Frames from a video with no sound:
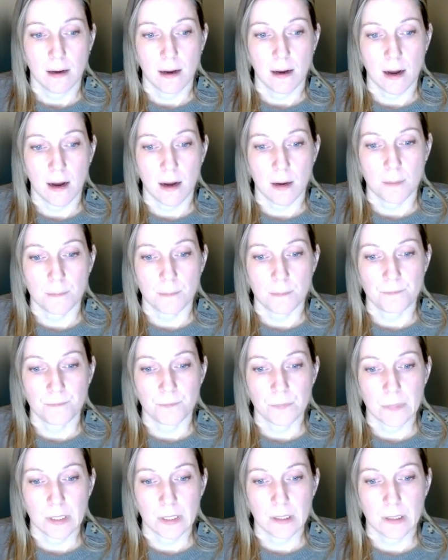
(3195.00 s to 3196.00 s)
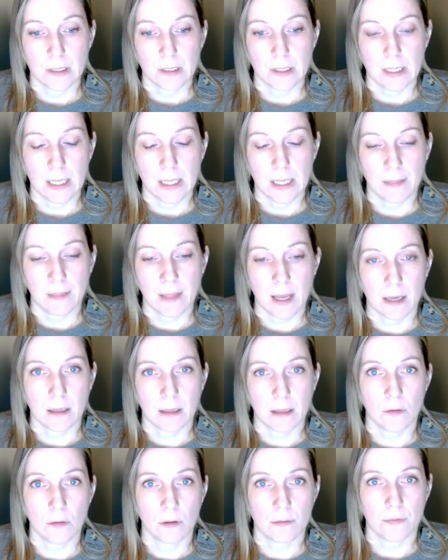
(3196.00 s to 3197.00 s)
Um, and that
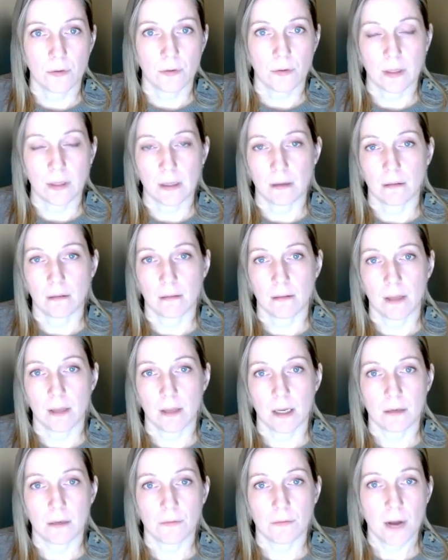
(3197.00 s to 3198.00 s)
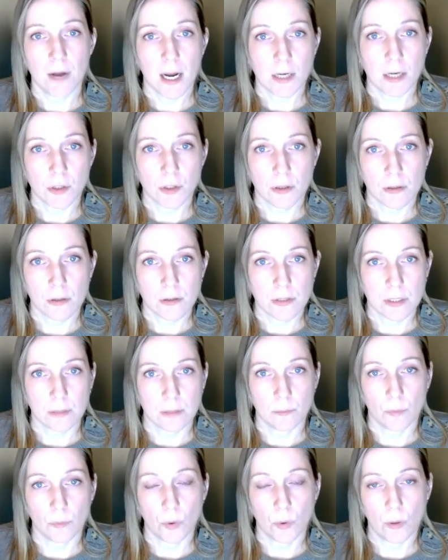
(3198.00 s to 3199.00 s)
can look for things like fractures
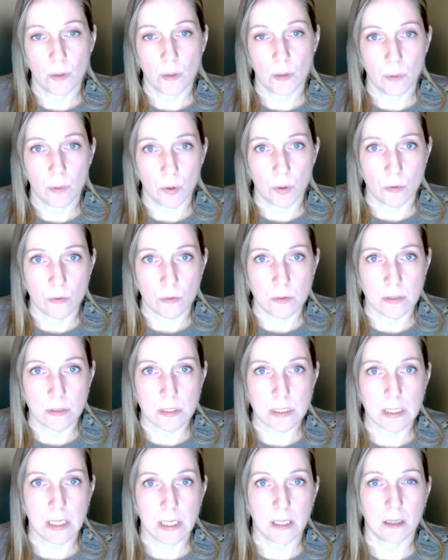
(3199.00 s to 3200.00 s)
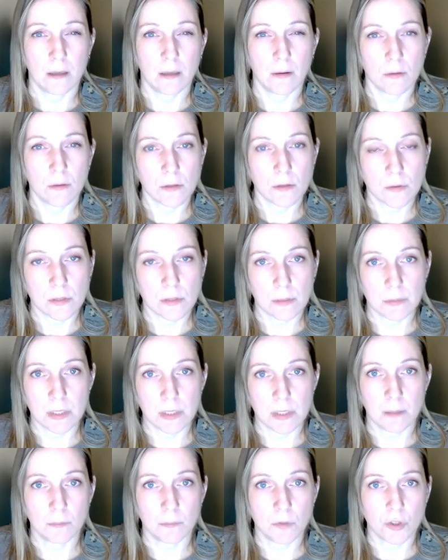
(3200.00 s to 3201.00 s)
and broken bones. It can also
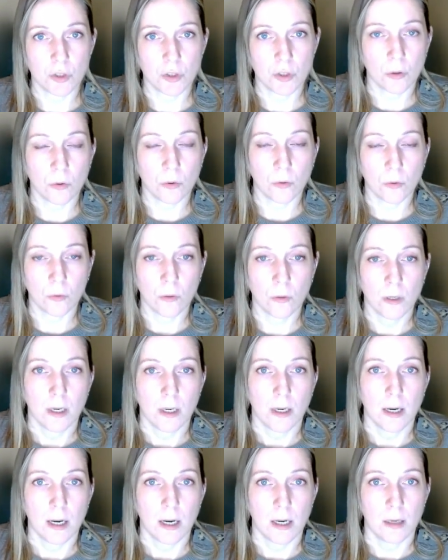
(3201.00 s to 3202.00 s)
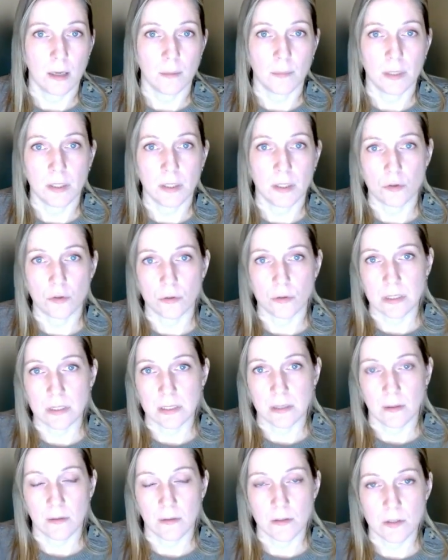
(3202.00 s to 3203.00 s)
sometimes show um, injuries
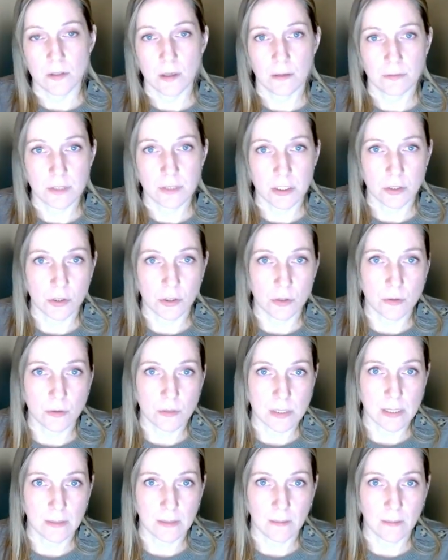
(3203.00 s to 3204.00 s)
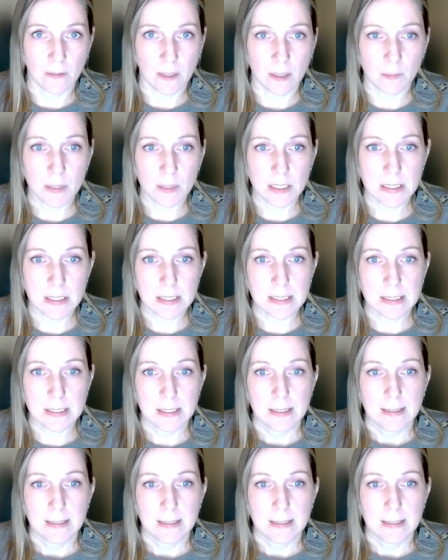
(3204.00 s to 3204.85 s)
to the soft tissues and ligaments.